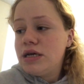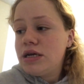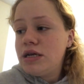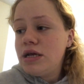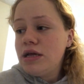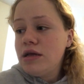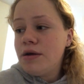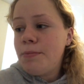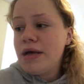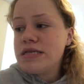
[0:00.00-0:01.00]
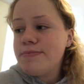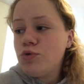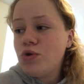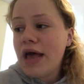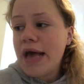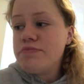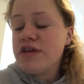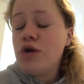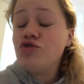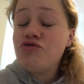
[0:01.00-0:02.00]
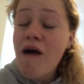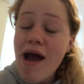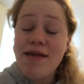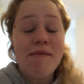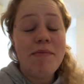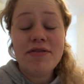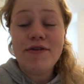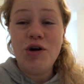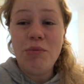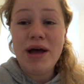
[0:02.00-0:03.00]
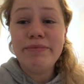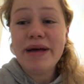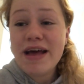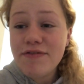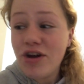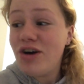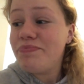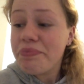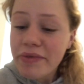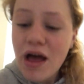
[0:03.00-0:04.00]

And yeah, play some board games. I'll try and remember to film it, but if not,